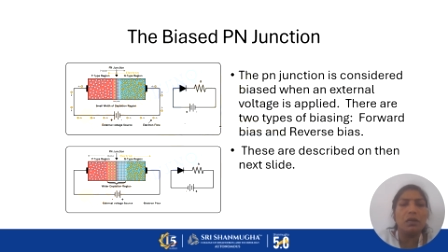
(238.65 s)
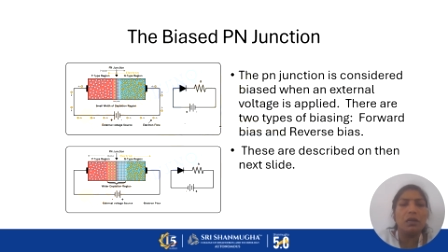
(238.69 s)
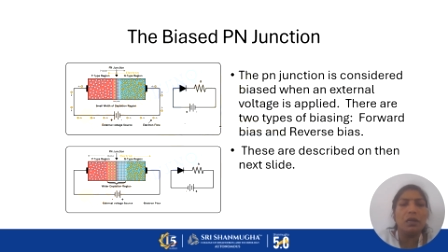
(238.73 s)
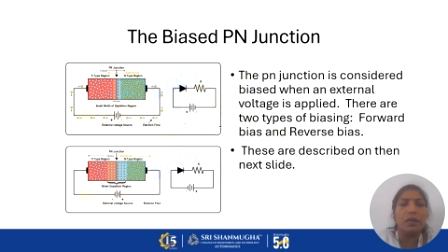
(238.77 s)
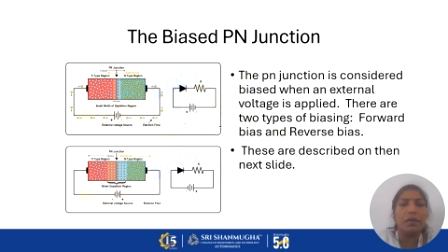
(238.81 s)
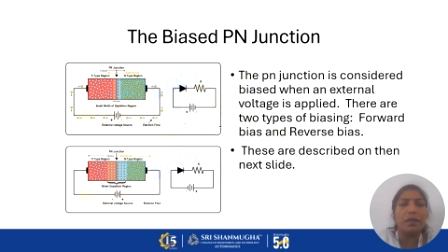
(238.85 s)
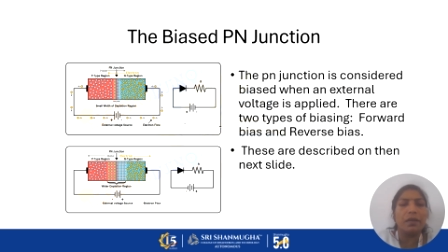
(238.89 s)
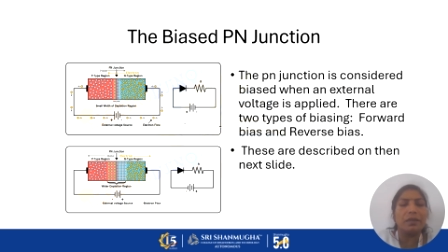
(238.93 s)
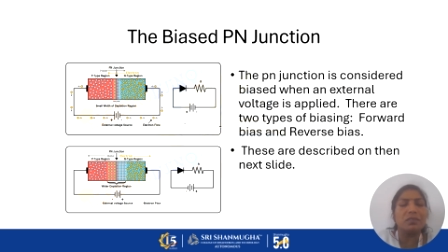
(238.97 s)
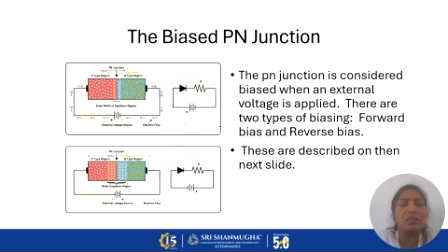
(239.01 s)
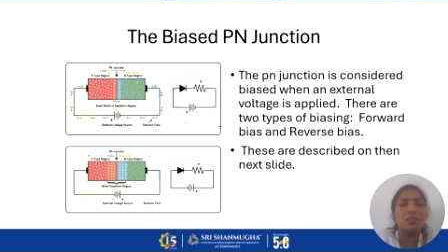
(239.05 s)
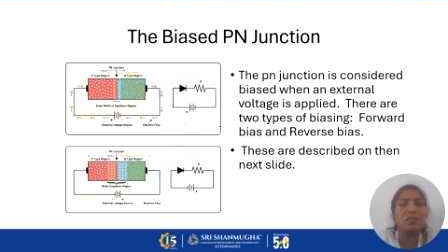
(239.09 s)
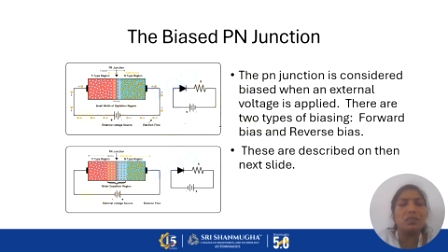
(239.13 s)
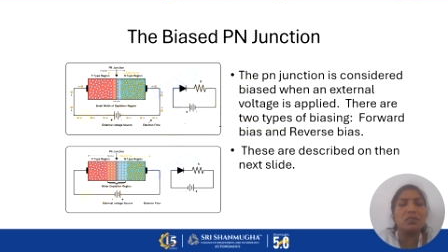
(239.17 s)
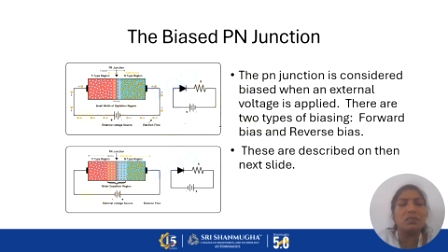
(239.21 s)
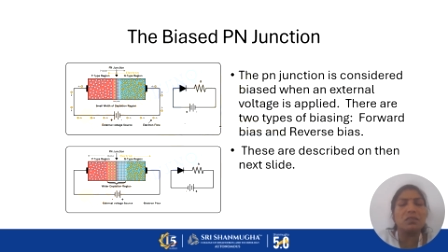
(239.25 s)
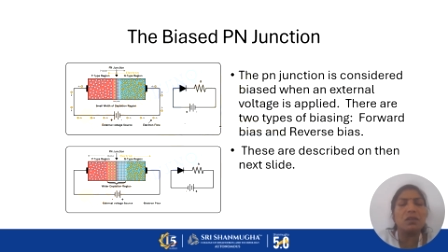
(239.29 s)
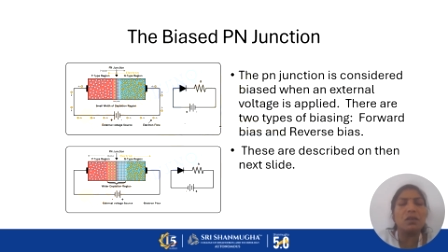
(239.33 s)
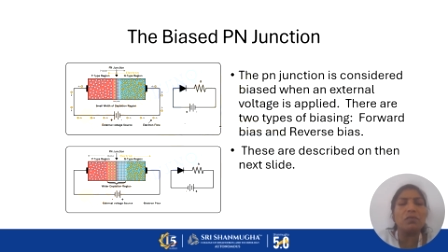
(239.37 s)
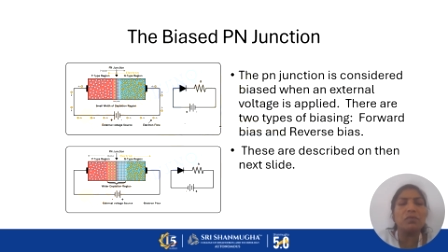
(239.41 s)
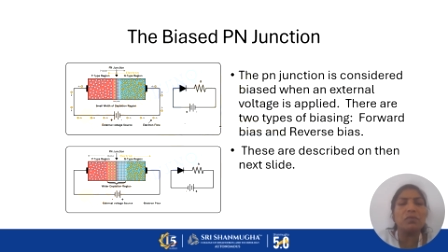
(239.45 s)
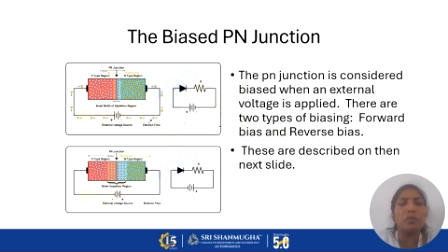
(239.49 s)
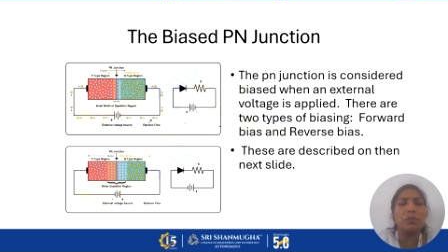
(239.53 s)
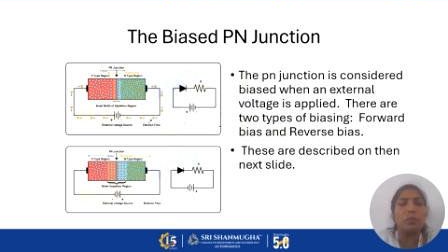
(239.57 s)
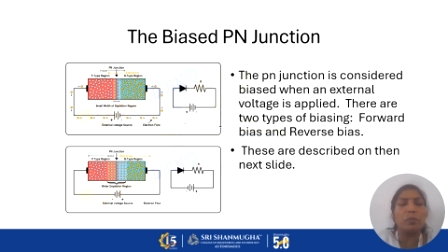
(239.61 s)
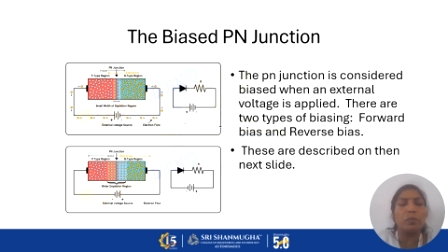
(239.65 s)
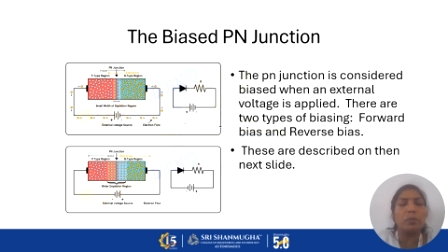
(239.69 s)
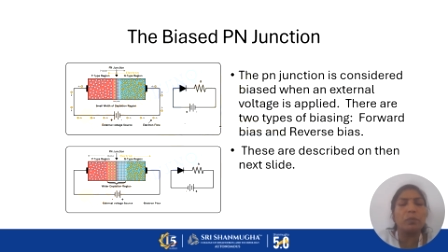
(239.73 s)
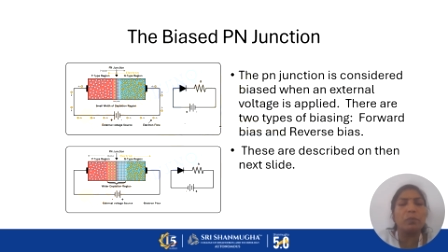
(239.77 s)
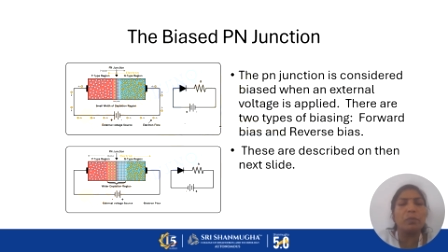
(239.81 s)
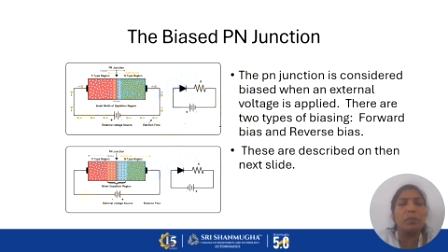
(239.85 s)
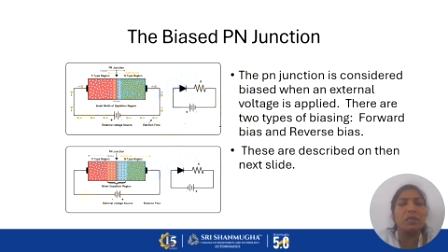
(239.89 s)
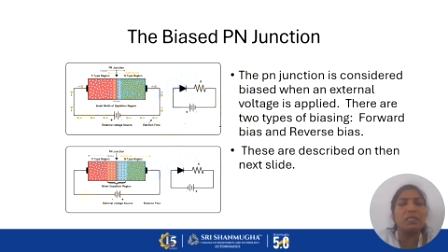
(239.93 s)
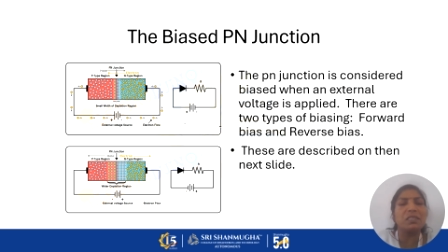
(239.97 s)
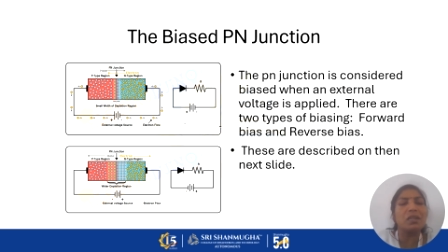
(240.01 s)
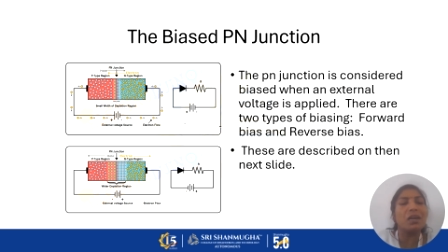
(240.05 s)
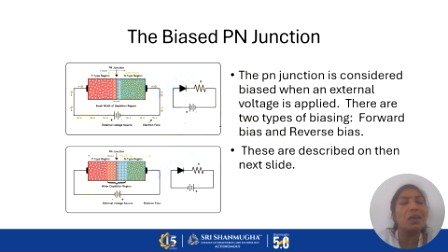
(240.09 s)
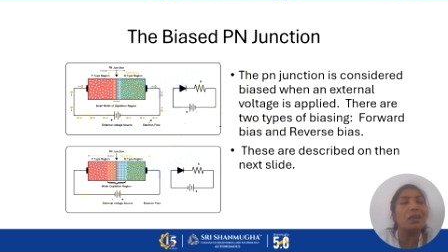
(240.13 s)
consists of
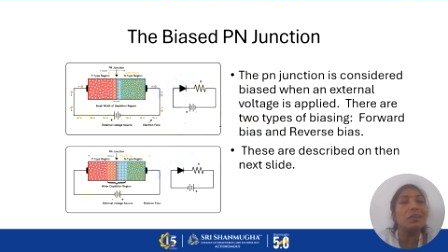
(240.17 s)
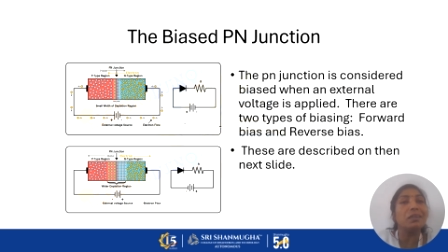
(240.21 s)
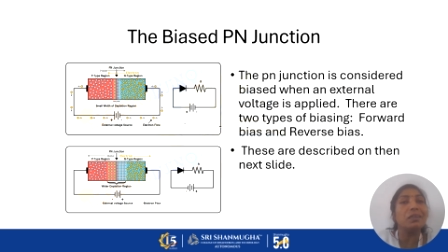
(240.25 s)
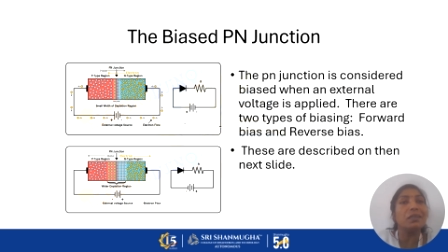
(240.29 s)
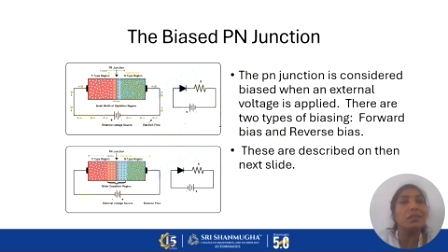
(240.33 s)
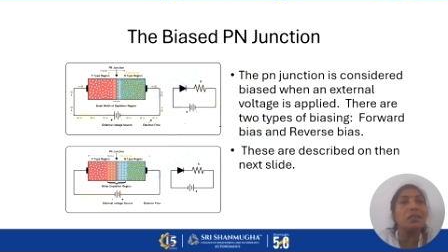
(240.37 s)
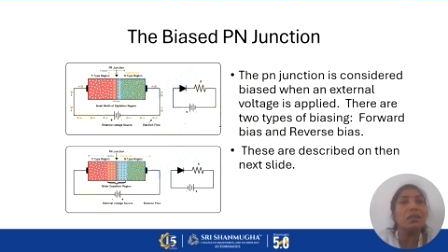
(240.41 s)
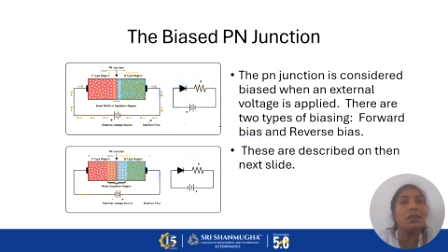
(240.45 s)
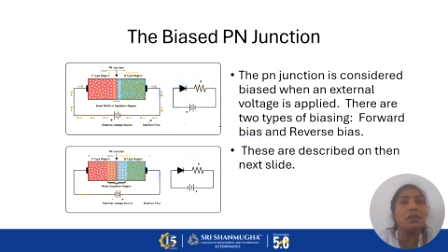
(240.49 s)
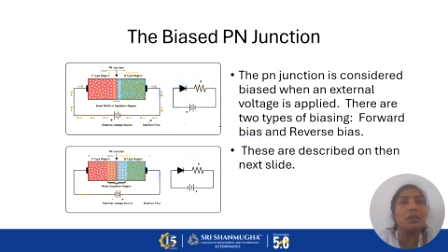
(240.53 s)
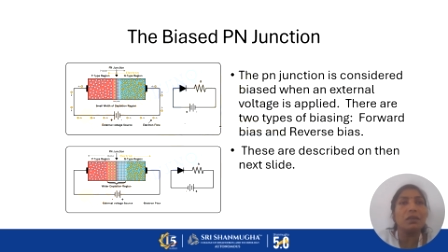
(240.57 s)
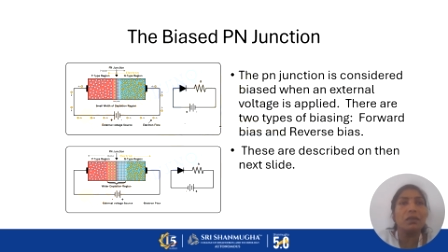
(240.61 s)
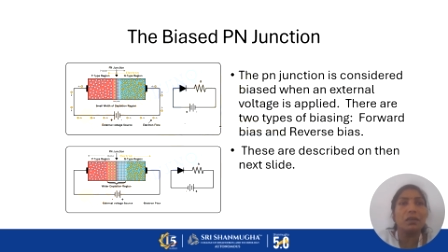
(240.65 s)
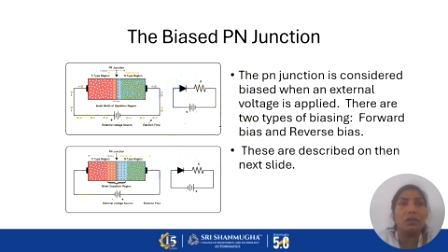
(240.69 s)
majority